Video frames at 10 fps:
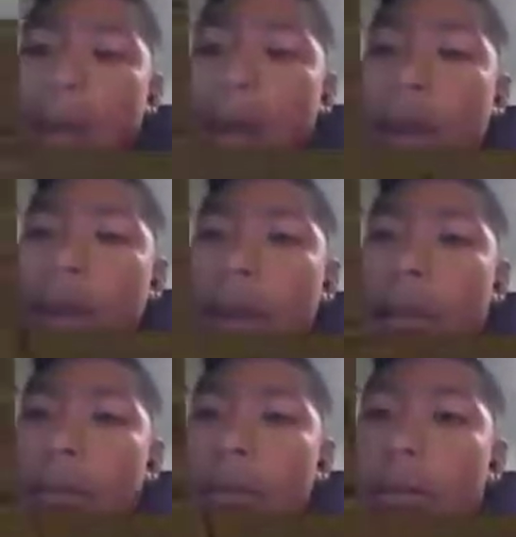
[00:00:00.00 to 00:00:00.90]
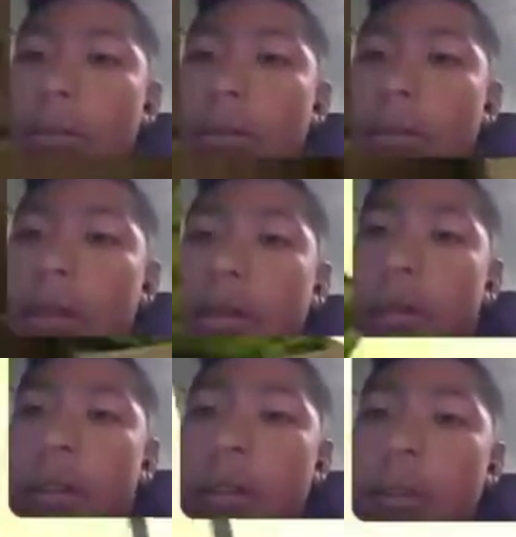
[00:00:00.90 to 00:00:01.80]
I know.
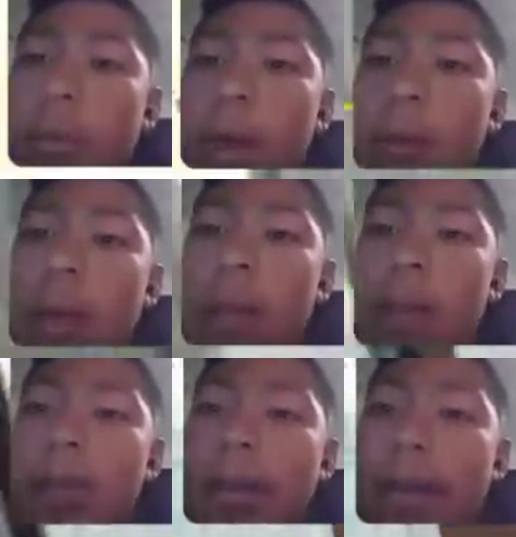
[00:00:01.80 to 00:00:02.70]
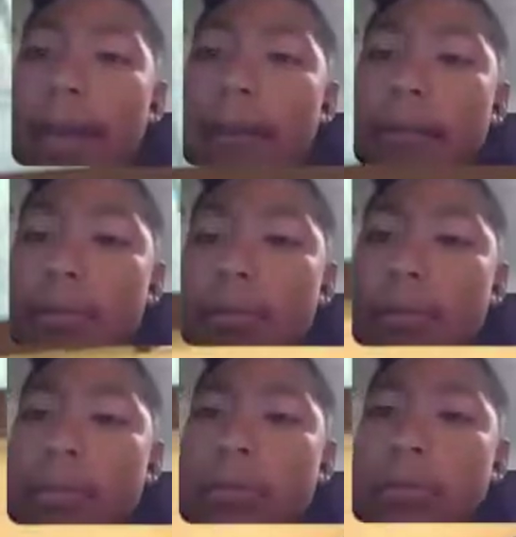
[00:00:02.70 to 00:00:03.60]
Why do I want to know their name?
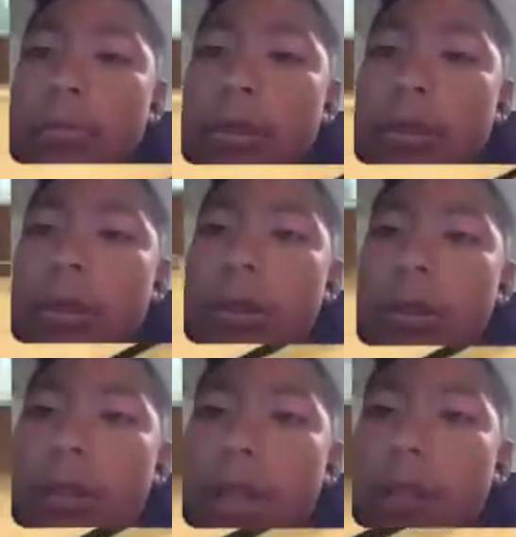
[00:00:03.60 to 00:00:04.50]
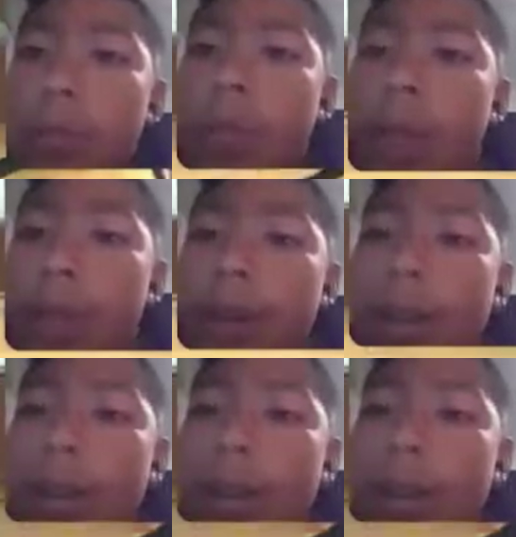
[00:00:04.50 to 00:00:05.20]
That's weird.